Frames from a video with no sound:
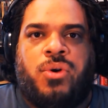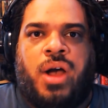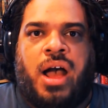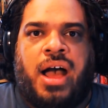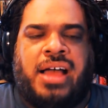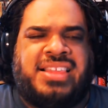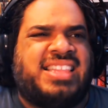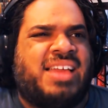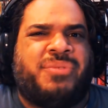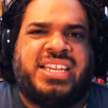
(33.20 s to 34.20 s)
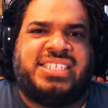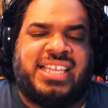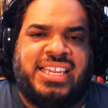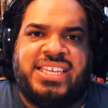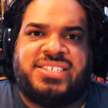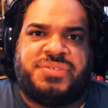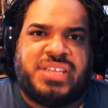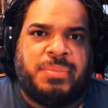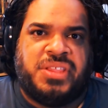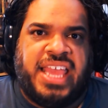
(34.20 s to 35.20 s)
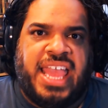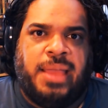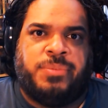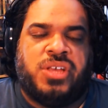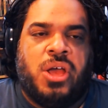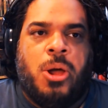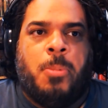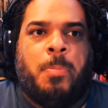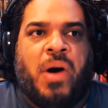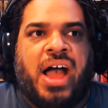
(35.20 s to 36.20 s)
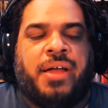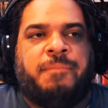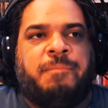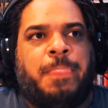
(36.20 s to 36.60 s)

I think they released a list of some of the games, but